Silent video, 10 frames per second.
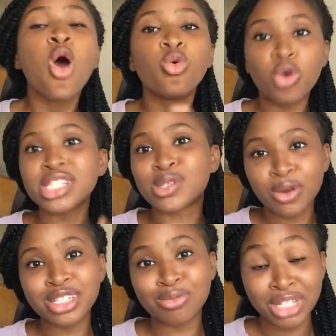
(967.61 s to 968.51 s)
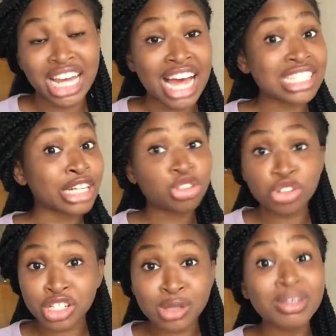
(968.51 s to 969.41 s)
what's going to be the answer?
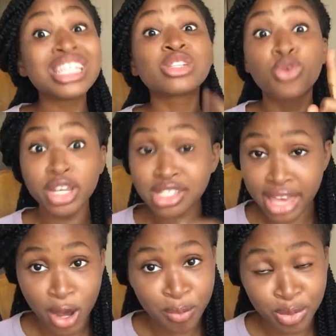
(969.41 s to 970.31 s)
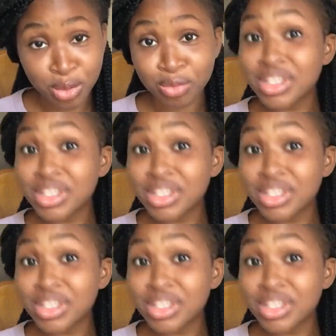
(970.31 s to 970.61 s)
Trust me, it's going to help you.